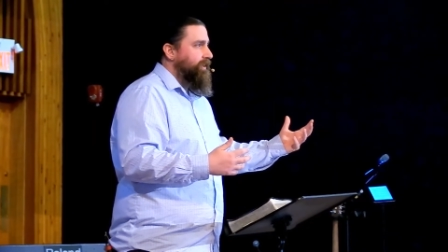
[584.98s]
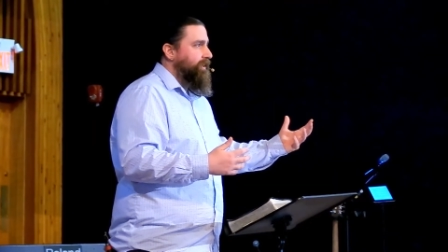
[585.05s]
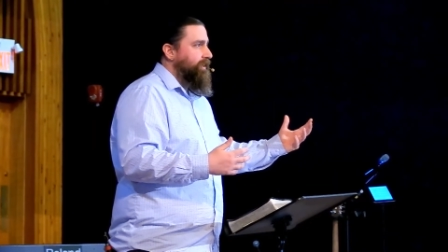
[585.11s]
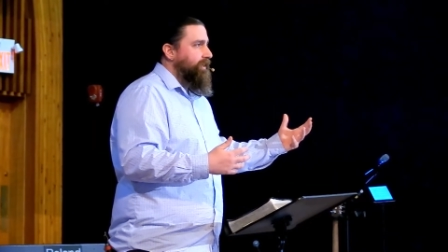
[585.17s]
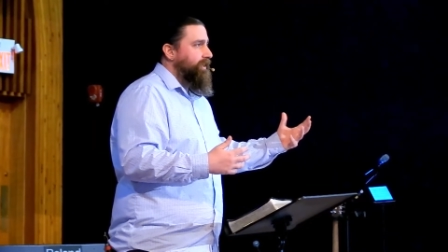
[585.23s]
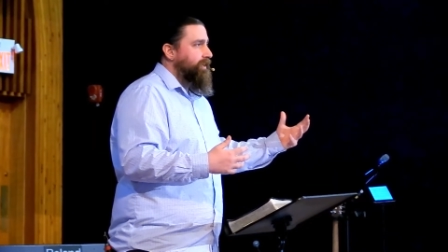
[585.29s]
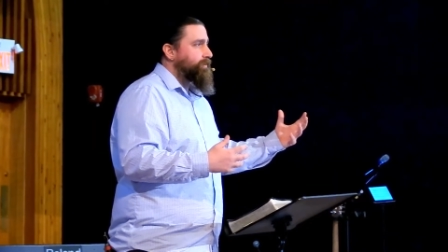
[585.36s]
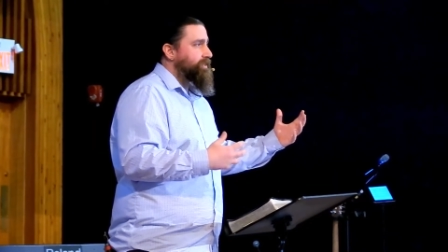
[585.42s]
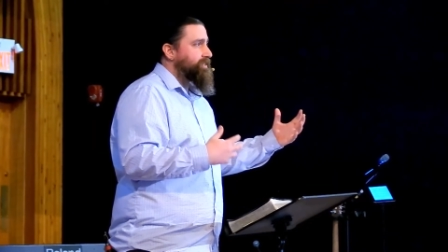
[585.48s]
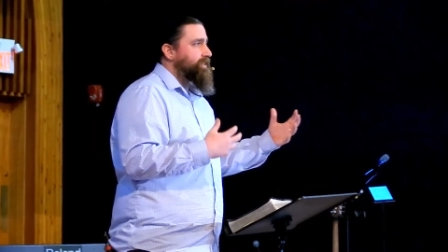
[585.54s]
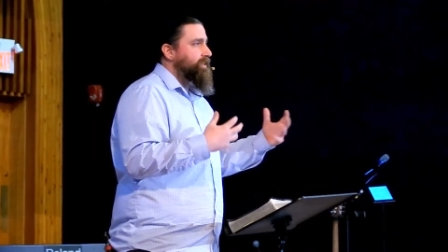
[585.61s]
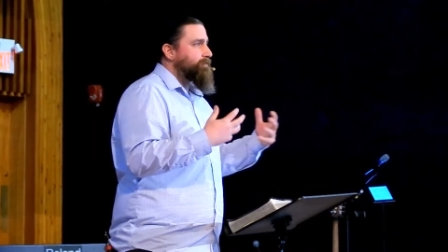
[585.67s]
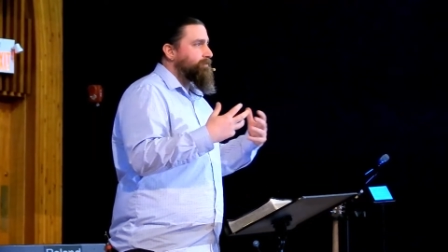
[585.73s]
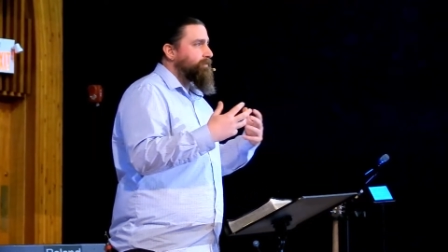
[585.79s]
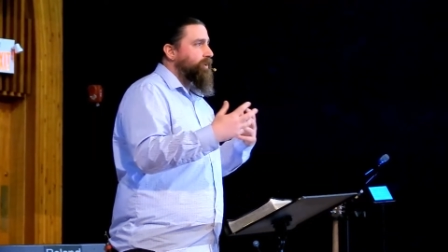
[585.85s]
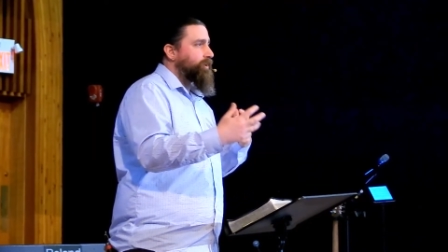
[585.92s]
It was
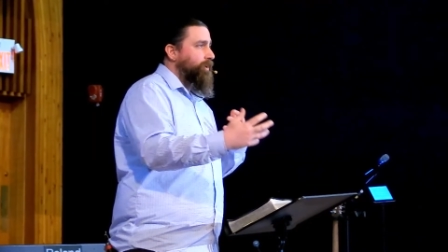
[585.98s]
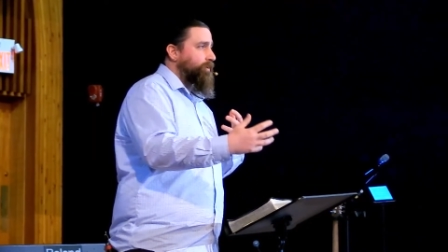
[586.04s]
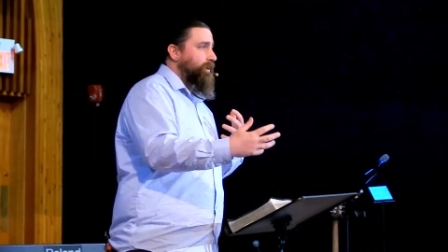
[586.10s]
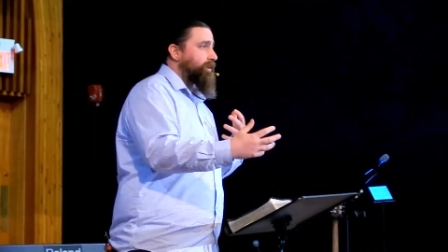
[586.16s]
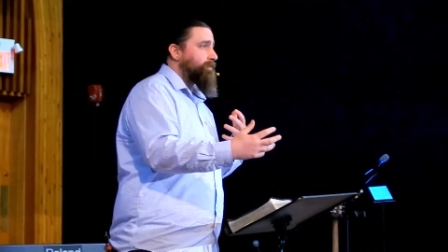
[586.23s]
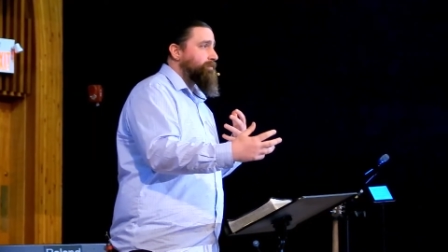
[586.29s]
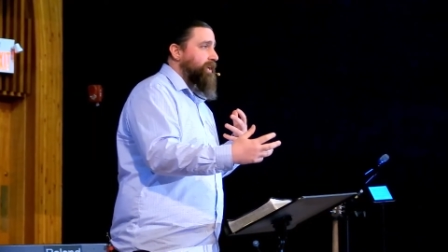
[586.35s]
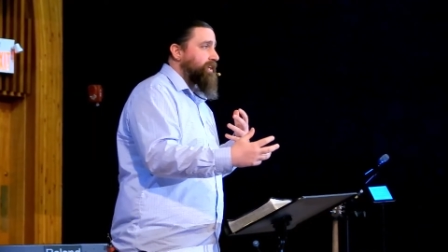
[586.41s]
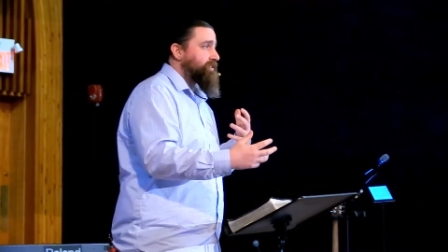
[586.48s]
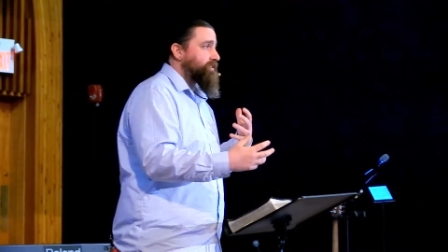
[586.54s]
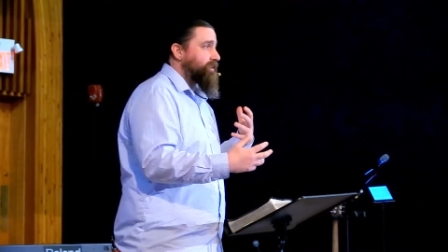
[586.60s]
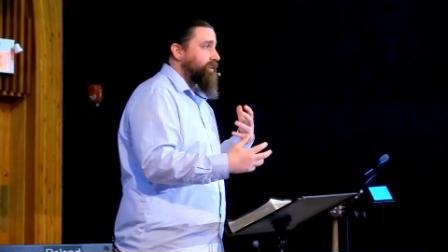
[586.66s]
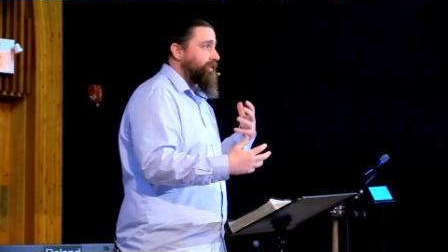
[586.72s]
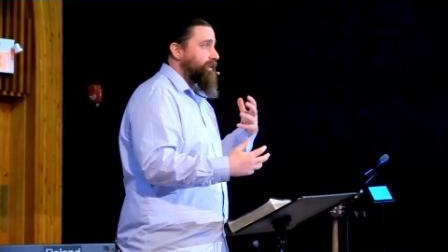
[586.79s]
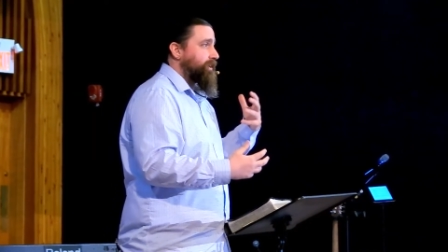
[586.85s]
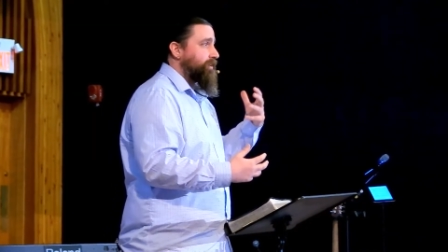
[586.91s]
them going based
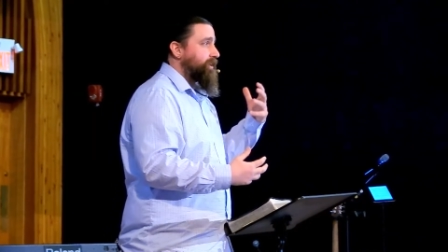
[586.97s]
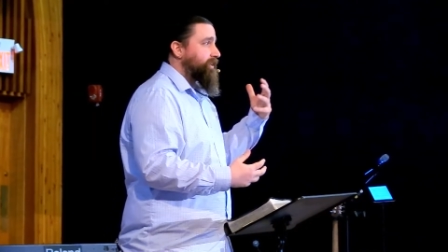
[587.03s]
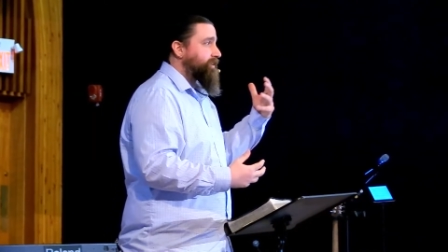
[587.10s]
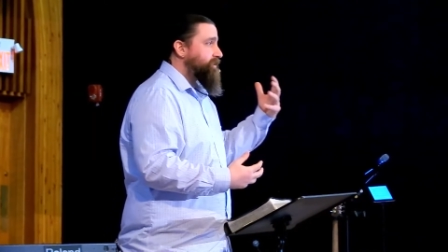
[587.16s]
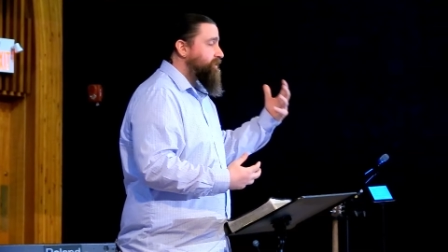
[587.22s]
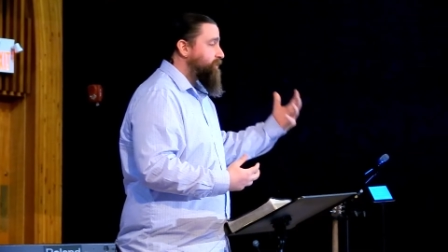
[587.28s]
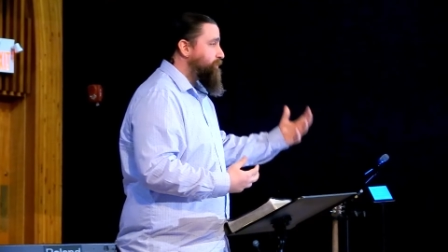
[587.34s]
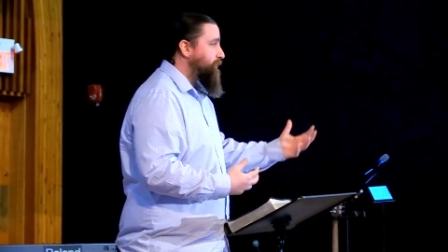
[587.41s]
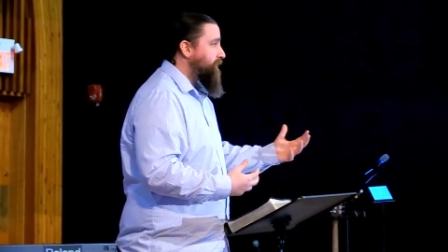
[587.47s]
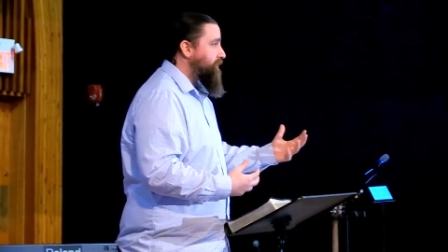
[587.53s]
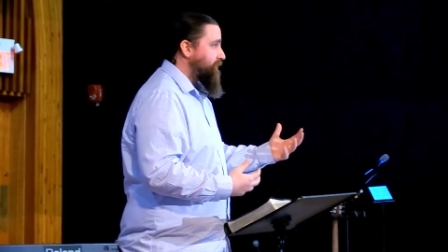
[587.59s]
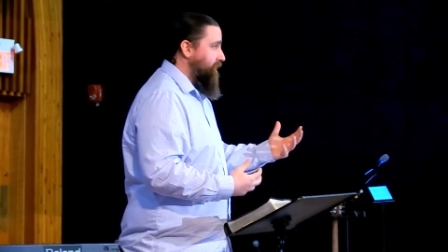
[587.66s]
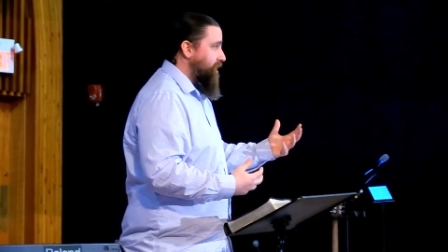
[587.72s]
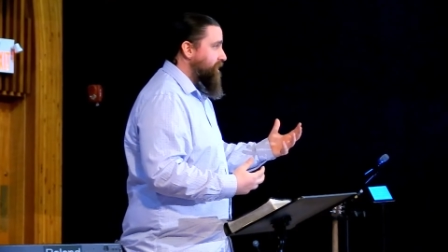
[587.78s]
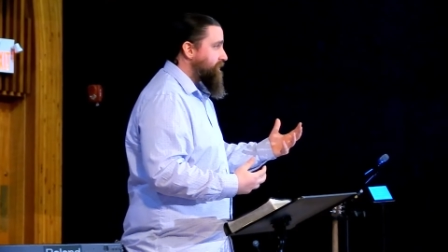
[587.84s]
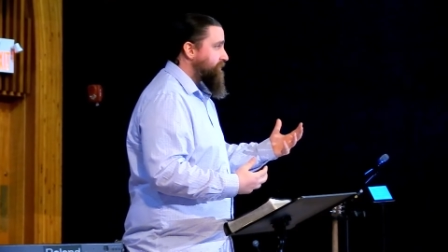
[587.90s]
on their
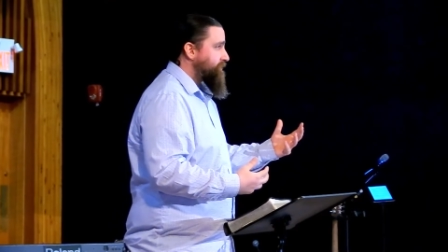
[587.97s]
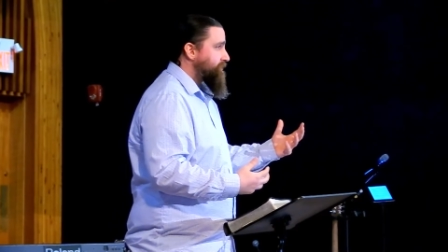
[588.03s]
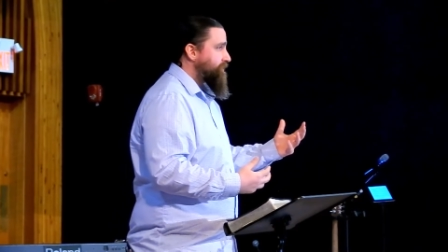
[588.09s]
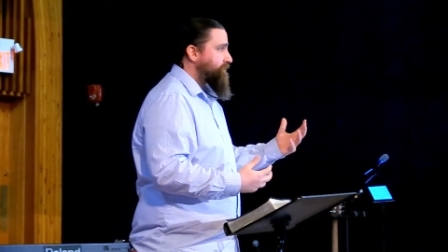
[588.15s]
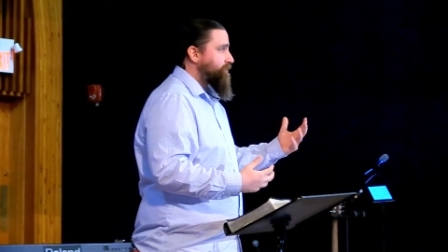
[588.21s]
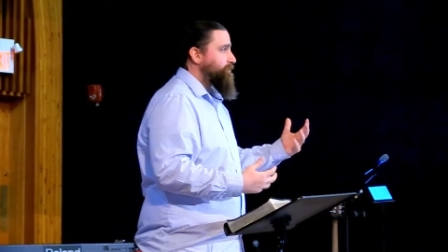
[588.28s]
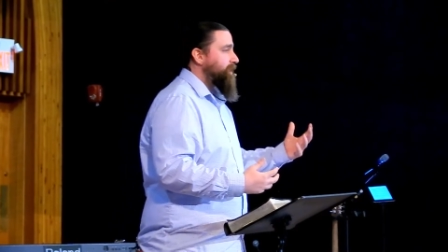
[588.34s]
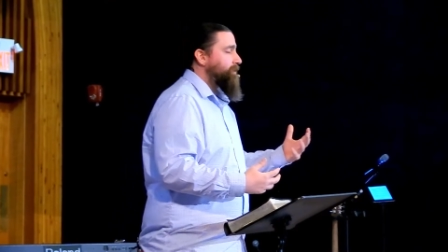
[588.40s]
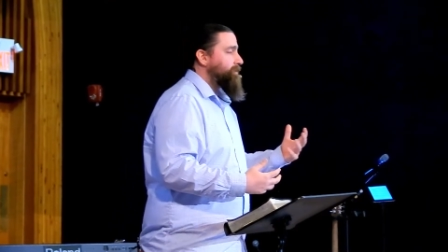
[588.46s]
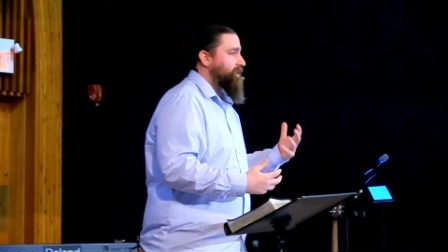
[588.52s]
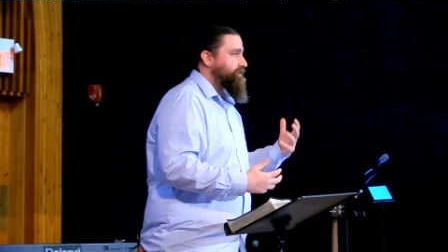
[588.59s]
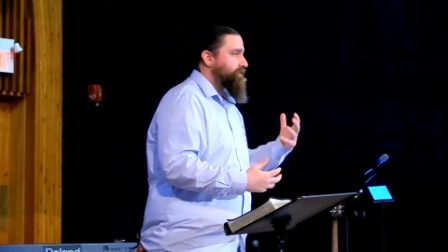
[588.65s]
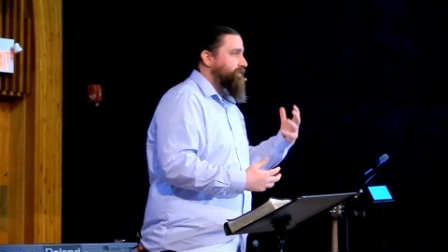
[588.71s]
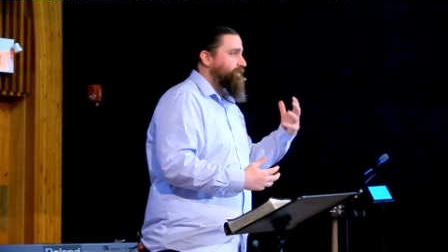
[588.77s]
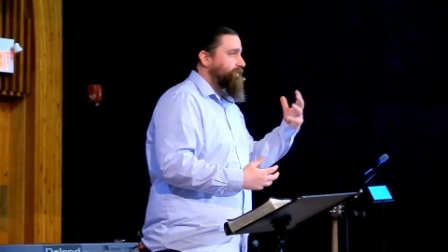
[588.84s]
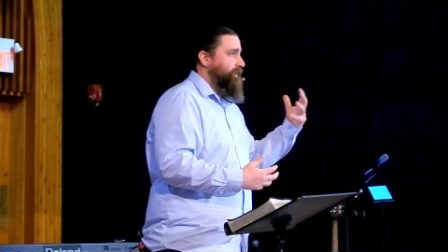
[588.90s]
experience. So maybe it's
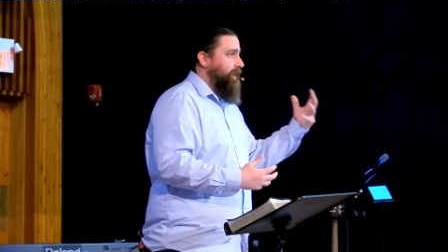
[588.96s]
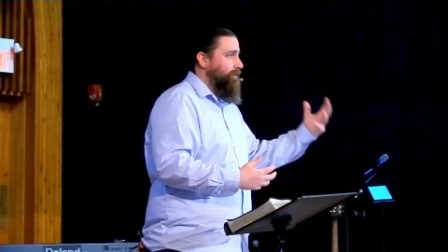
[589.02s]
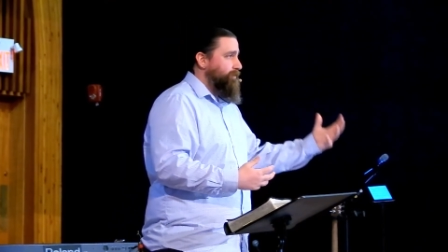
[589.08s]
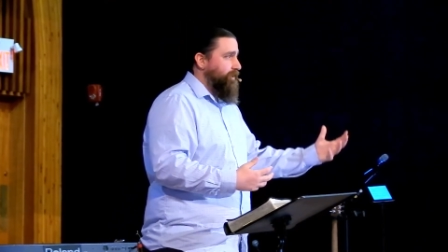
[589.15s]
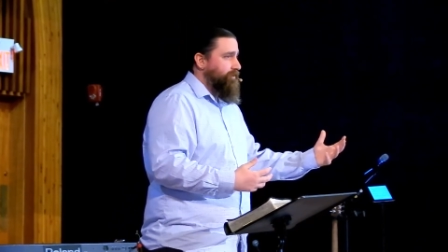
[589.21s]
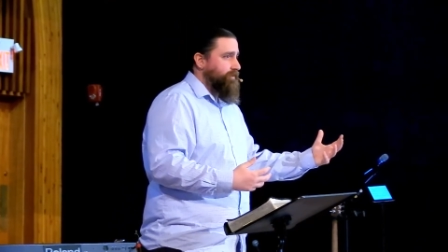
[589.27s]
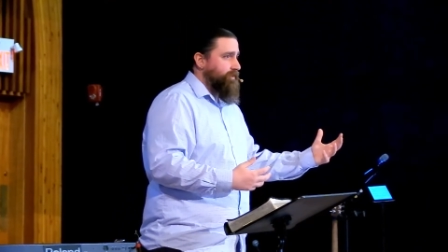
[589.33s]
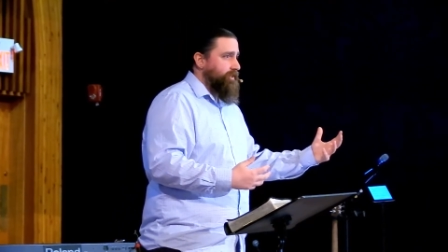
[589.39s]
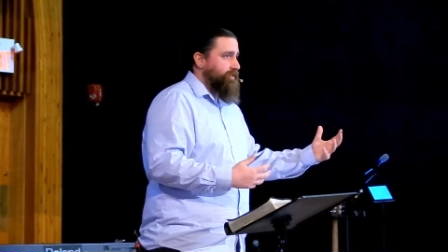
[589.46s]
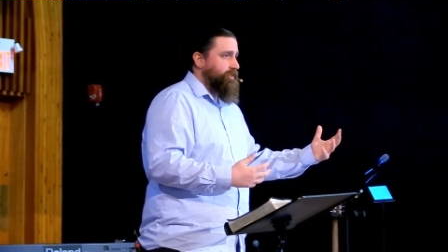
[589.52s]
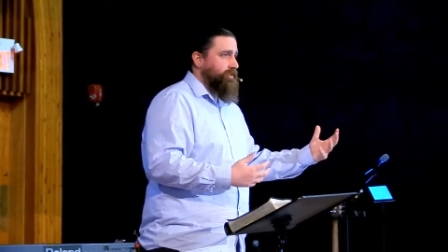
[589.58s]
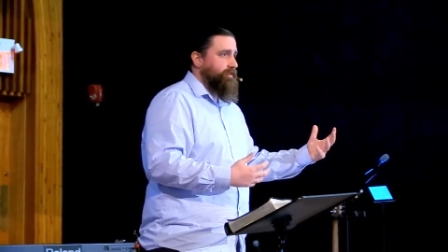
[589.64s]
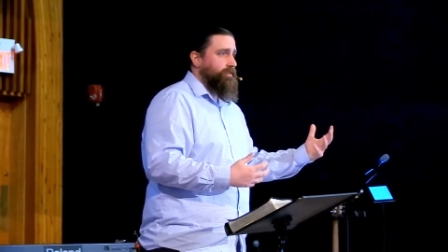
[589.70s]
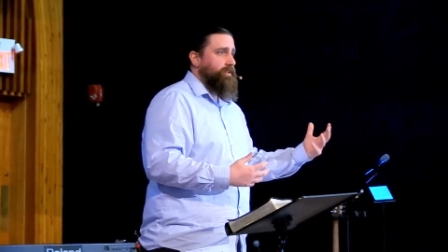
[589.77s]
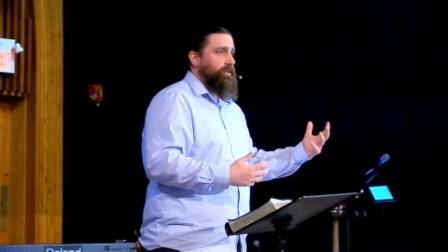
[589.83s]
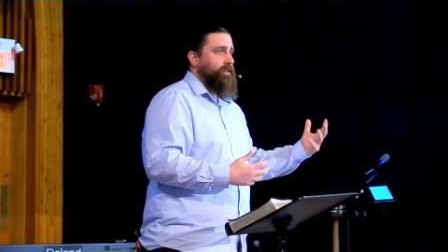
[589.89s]
their family
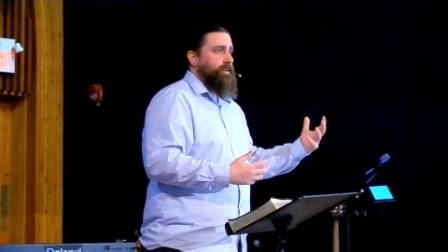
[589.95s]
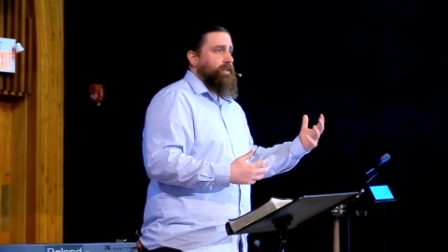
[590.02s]
tradition.